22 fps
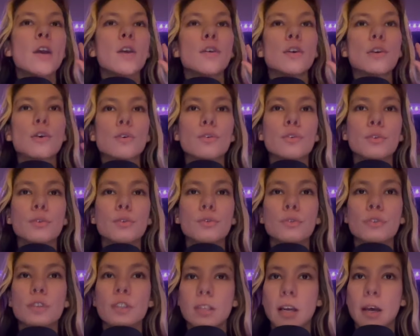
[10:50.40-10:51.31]
You could
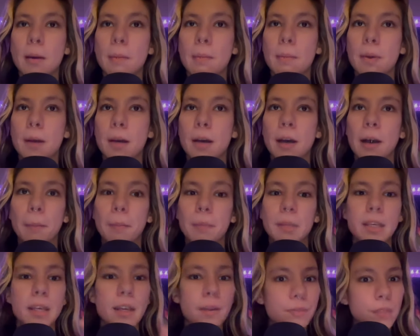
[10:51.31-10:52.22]
do some
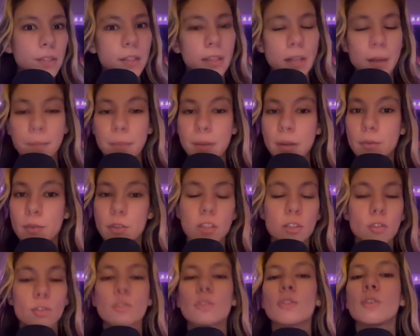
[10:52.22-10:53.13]
um, E F T tapping, which
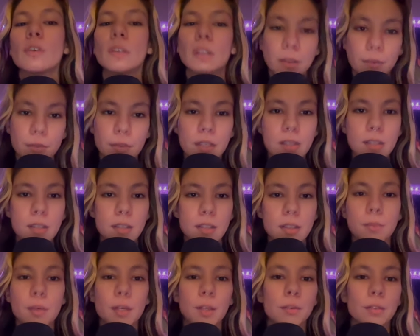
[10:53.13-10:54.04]
is also a nervous
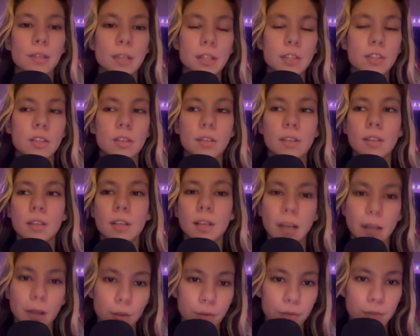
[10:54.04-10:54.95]
system regulation
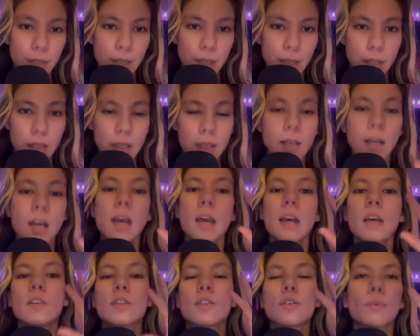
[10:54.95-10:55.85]
kind of technique.
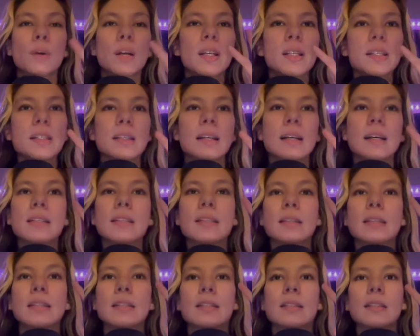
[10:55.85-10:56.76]
So what this does
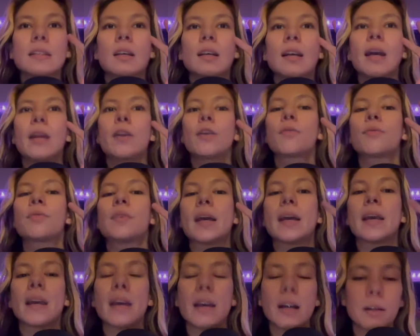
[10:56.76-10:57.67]
is kind of
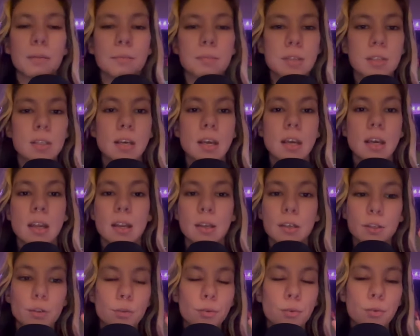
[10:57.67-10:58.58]
like helps
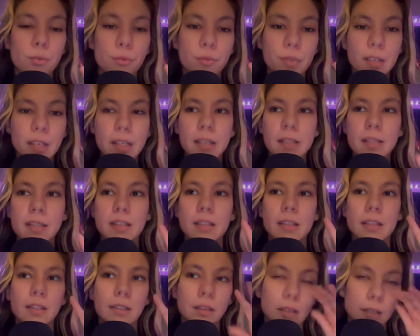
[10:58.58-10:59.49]
you release
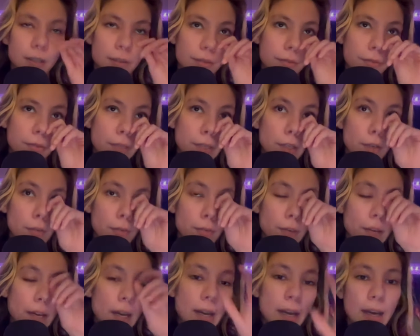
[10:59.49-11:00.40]
the feeling
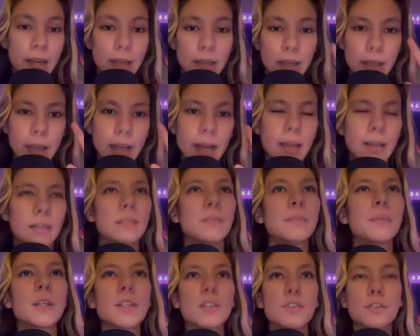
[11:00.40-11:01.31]
of like,
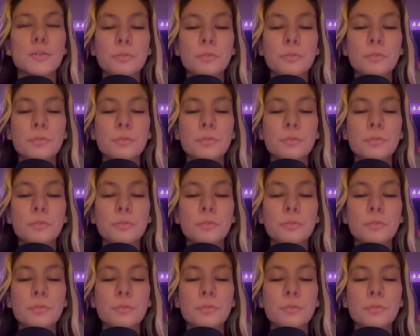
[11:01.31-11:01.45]
because you